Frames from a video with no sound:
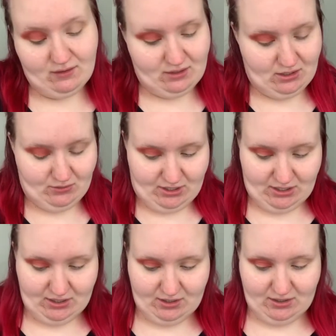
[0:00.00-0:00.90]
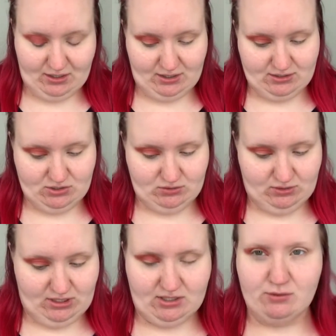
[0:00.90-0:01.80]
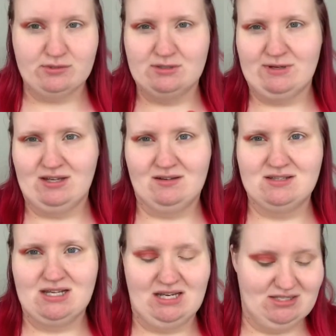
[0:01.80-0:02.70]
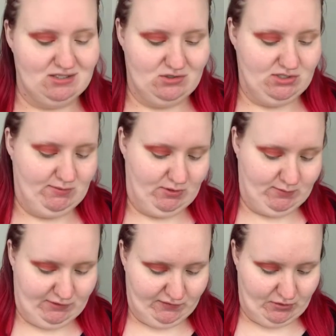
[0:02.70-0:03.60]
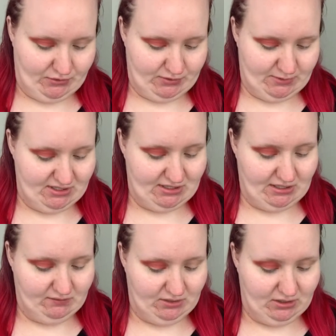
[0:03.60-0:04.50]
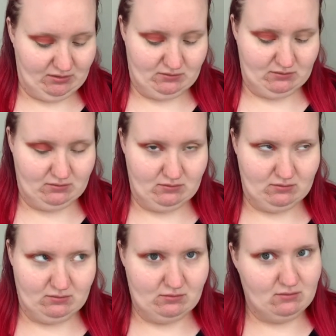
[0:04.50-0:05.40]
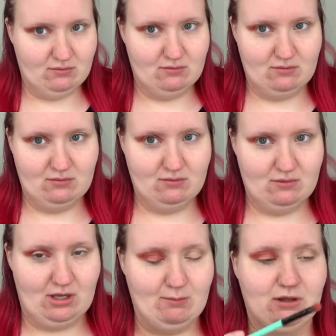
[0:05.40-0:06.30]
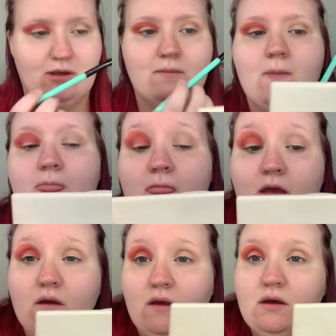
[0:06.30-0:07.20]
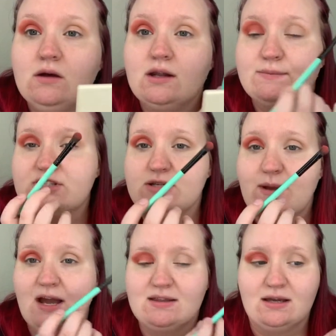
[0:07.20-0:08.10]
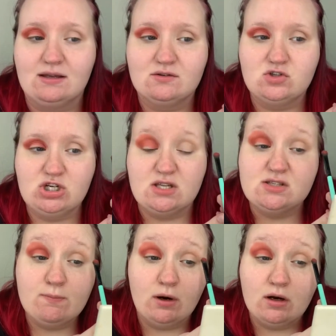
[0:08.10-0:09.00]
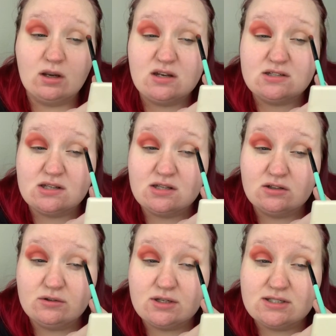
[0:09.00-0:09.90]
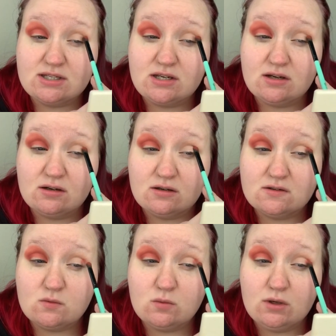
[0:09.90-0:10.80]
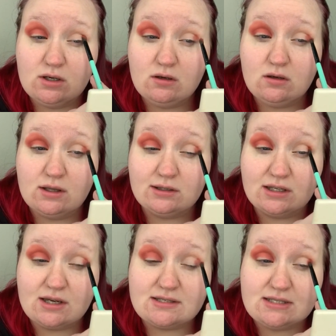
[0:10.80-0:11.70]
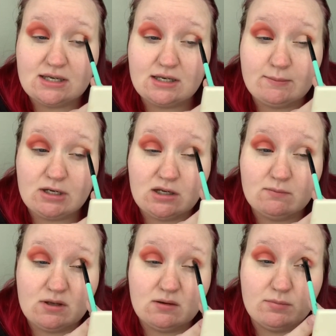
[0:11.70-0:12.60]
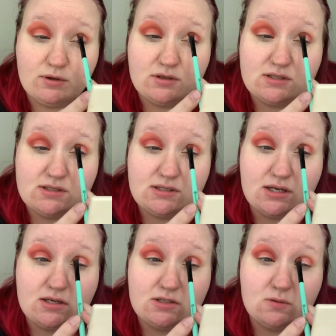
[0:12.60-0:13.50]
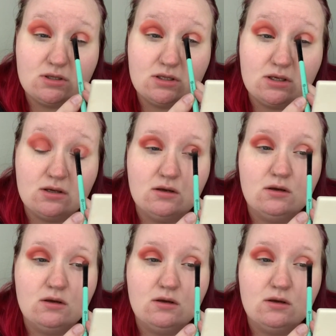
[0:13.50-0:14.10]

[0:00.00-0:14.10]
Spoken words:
Now I had to like go into my settings and do something with my photos because I have like 8 million. And I'm just gonna pack that shade Spark into the crease here as well. And like I said, I'm not being precise with it.